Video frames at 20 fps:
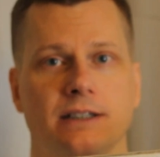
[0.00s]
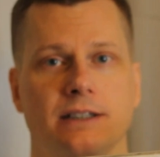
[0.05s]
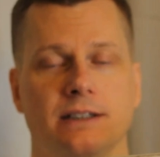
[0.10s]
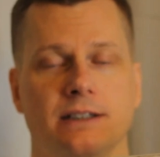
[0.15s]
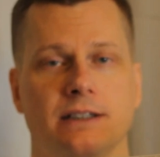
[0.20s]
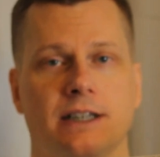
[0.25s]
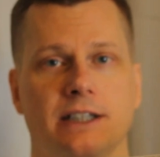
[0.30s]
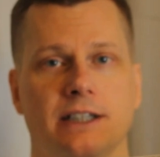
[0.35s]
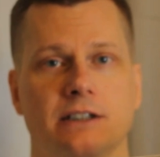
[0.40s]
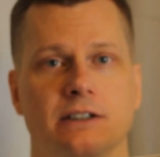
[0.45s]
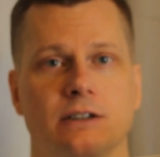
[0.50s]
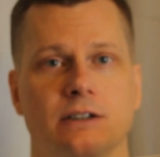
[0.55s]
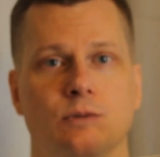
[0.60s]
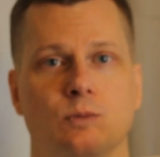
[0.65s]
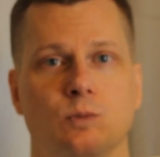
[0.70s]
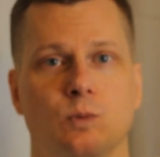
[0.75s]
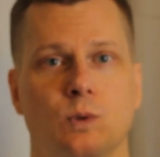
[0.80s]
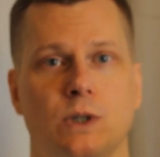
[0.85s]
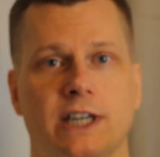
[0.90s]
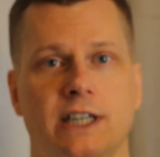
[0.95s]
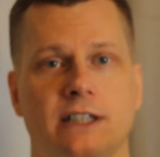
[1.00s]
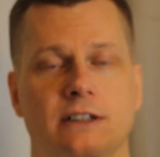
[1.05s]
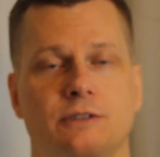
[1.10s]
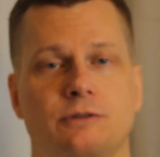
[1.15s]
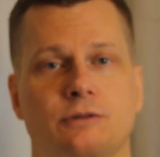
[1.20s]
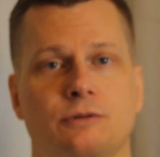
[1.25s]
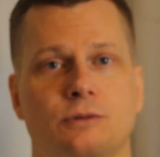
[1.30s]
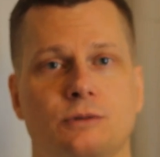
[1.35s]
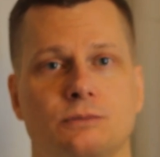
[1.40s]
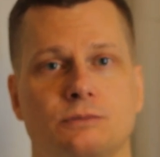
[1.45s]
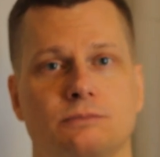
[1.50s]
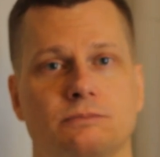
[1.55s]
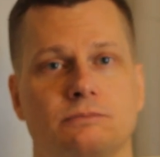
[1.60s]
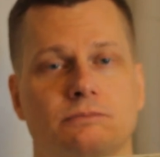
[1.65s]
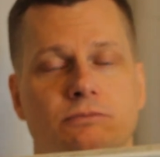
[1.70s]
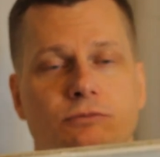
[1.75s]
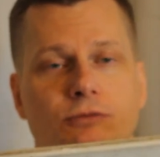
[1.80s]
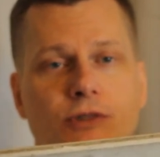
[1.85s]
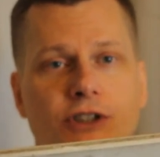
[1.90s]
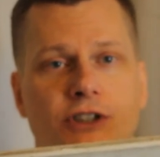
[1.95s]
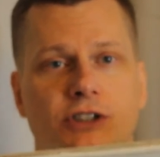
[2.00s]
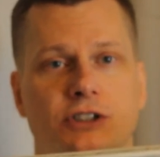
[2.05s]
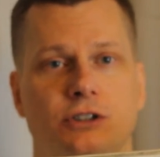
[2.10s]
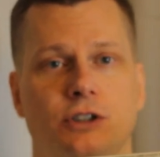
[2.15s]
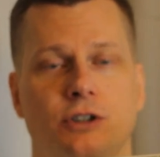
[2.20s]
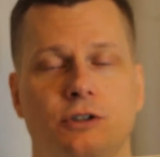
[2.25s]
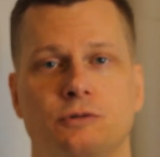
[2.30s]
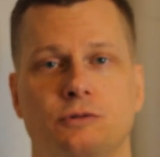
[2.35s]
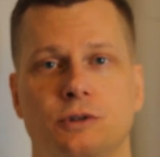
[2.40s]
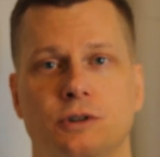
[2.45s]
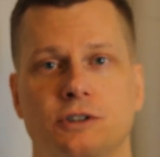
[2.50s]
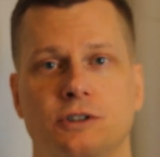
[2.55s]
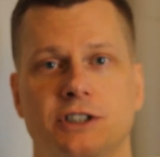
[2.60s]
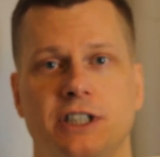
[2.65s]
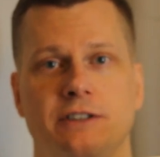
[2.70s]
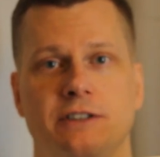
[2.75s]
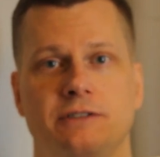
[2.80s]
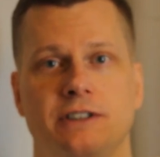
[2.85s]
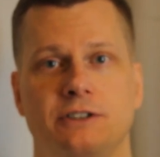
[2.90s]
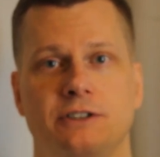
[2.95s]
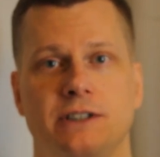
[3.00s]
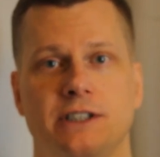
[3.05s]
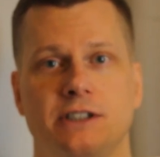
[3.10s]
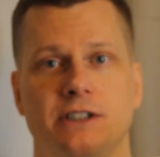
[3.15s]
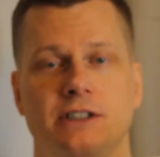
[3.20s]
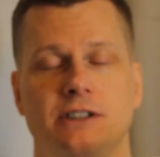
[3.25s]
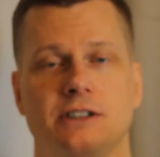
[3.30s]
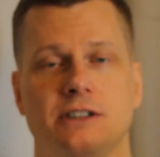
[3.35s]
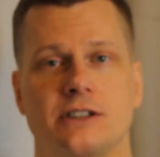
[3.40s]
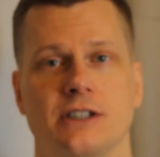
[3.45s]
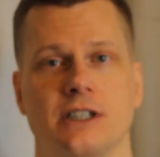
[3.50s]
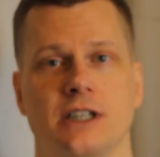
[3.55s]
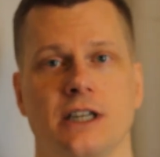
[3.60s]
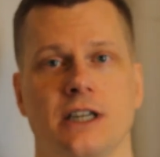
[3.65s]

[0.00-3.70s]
nice and wide, which is good for safety reasons.